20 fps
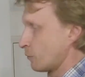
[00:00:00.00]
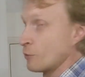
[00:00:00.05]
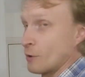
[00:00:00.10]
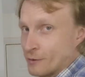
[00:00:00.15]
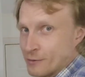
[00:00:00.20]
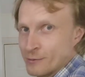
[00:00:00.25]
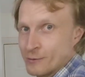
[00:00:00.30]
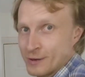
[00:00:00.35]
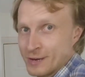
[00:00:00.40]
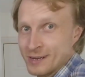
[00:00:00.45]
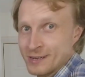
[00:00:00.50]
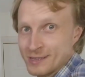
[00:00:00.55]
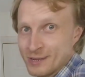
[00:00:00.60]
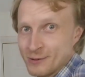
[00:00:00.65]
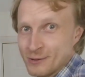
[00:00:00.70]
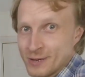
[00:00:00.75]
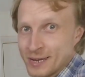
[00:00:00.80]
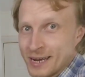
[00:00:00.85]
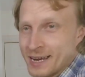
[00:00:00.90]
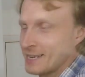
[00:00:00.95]
real
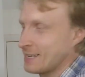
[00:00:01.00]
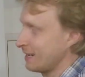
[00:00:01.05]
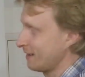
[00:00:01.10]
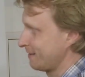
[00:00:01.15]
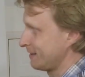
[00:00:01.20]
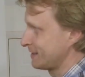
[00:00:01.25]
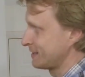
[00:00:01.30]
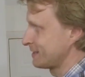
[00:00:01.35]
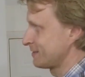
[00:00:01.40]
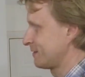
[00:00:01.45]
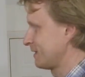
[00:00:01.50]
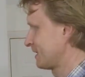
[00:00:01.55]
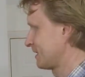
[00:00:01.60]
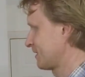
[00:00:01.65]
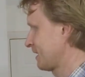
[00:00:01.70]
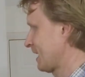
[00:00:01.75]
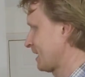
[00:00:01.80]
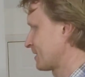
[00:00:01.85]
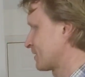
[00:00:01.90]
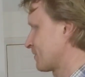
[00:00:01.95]
Note 9 and this is the
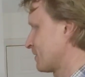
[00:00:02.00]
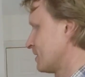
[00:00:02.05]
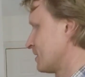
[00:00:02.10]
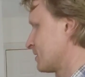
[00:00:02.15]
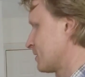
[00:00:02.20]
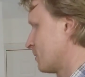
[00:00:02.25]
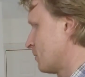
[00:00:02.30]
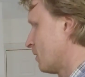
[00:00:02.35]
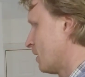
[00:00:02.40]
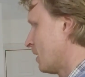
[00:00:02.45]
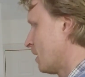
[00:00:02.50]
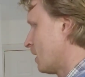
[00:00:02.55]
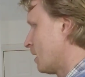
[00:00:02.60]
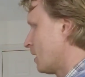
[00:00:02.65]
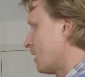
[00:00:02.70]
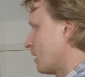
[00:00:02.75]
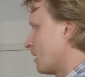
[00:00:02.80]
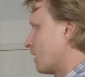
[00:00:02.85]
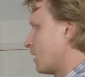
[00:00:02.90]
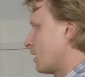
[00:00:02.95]
Cascade. So
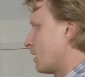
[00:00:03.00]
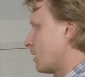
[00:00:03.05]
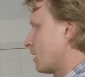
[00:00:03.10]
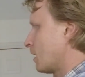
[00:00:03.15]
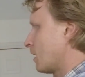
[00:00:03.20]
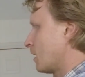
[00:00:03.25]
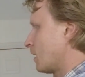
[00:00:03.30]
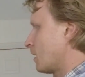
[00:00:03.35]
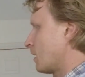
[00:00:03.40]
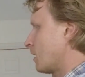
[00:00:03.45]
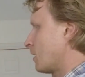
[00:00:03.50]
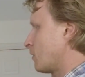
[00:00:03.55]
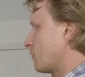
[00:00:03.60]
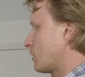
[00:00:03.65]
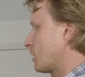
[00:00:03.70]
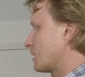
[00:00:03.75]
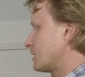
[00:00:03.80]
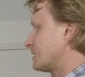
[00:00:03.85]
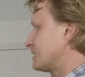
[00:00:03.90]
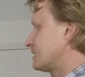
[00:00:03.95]
you
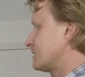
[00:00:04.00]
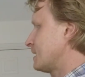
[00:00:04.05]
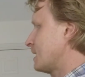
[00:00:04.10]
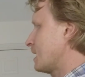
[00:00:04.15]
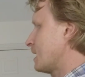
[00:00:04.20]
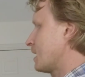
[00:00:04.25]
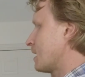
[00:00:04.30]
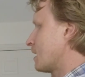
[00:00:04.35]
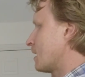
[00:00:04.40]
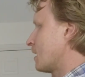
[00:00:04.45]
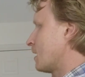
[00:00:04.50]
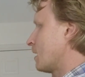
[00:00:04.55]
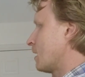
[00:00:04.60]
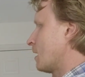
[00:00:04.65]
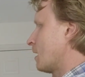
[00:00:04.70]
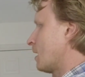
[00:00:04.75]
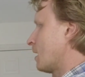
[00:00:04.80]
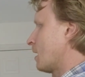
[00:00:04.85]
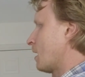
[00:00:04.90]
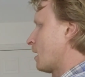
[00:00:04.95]
can see
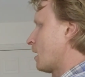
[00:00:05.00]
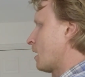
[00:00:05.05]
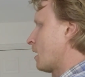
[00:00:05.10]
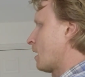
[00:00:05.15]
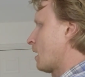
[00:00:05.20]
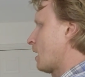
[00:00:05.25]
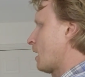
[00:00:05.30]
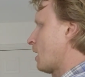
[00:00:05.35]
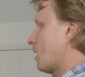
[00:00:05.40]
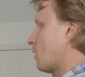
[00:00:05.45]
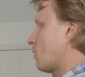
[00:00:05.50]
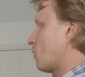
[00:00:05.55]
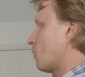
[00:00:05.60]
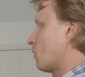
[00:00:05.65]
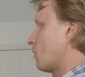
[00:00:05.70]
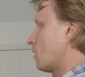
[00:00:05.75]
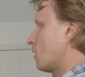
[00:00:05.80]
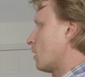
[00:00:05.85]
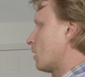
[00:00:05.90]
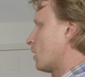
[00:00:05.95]

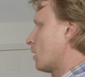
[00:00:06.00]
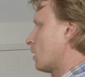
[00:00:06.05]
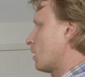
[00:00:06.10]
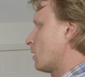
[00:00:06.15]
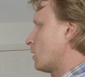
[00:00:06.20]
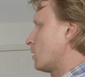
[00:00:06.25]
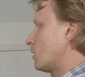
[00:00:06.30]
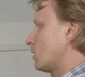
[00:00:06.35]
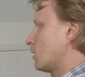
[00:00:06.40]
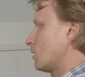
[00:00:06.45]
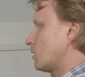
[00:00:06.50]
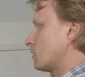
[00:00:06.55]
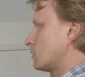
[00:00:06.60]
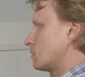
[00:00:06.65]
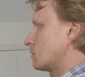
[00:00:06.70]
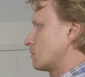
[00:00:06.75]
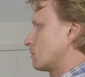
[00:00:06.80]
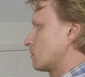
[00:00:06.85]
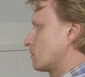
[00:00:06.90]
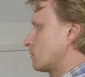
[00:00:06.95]
how
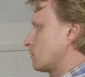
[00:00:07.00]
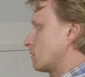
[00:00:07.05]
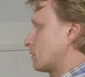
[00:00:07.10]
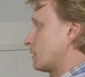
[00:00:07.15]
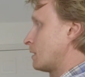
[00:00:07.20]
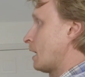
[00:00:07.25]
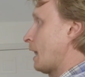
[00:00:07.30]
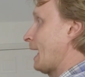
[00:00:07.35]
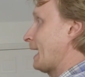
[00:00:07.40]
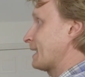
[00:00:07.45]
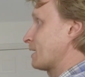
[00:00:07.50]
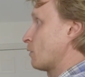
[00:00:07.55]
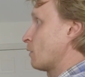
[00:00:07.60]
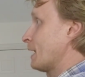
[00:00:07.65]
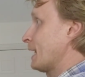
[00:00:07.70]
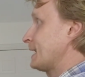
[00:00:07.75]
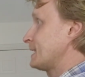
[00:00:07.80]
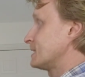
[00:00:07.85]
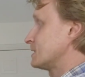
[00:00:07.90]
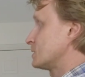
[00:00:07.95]
lag your
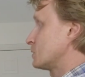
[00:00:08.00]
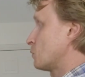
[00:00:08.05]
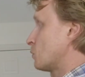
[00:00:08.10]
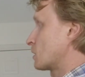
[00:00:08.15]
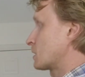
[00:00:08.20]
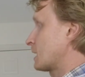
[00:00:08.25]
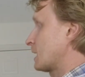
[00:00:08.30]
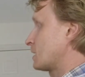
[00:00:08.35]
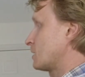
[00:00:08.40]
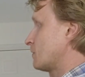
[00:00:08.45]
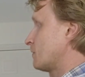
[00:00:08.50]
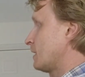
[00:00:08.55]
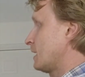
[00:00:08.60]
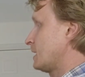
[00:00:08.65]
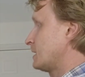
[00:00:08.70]
latency, what kind of